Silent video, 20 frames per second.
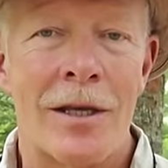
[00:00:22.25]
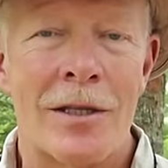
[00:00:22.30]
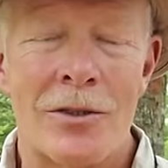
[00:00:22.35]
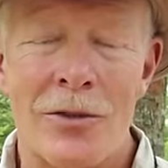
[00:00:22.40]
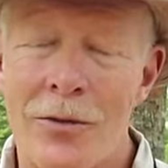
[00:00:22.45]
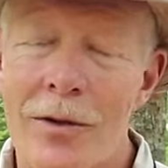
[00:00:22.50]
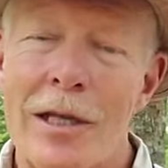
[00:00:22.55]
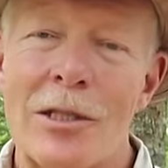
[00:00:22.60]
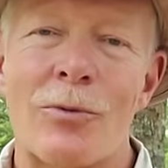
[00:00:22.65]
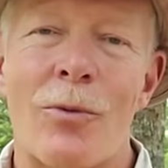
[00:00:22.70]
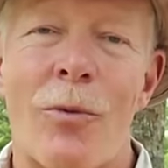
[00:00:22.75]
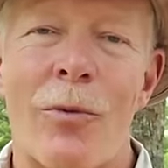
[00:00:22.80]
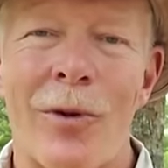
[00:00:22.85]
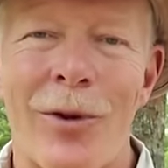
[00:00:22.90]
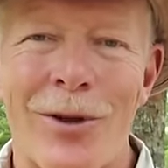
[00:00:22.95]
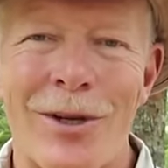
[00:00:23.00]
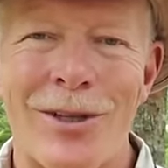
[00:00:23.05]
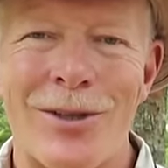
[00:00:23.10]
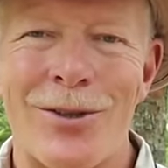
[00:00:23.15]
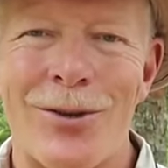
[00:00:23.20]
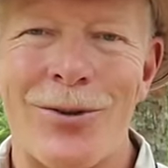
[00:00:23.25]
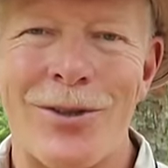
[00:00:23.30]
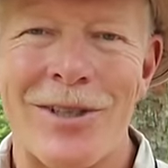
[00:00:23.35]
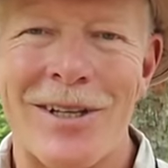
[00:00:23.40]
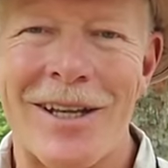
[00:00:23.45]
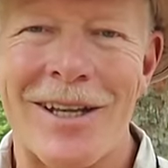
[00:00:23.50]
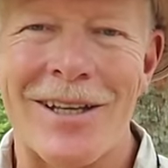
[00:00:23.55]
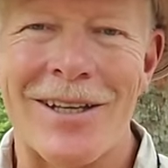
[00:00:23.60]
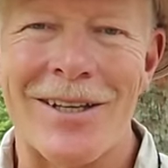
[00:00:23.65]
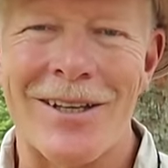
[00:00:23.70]
So that's what we're going to do
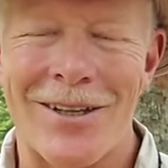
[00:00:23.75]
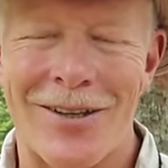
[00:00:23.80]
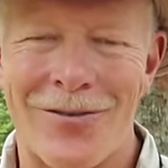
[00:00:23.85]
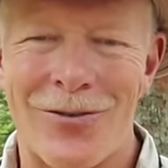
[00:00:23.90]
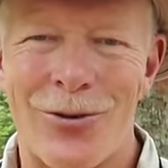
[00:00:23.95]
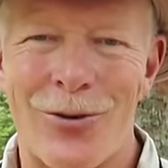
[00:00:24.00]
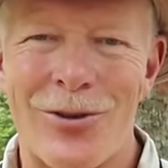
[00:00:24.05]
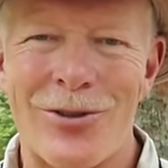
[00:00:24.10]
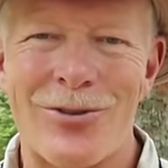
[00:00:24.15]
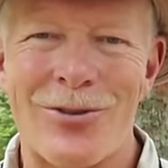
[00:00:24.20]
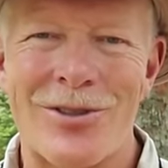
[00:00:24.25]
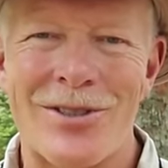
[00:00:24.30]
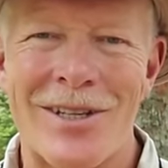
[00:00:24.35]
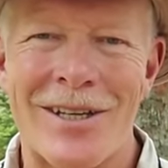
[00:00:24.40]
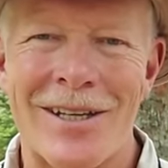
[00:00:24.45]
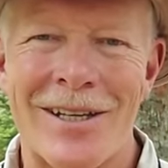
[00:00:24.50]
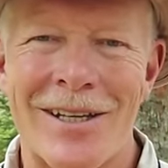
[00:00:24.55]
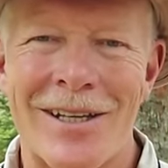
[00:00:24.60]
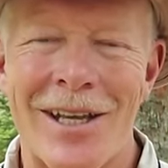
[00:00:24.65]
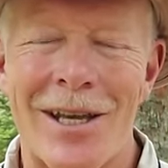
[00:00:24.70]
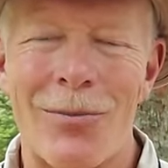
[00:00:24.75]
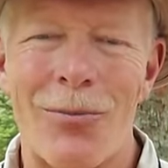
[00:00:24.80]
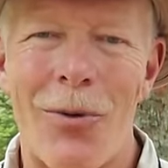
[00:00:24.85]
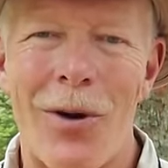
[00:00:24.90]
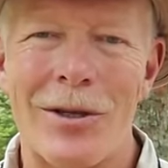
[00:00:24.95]
today. If you're interested, keep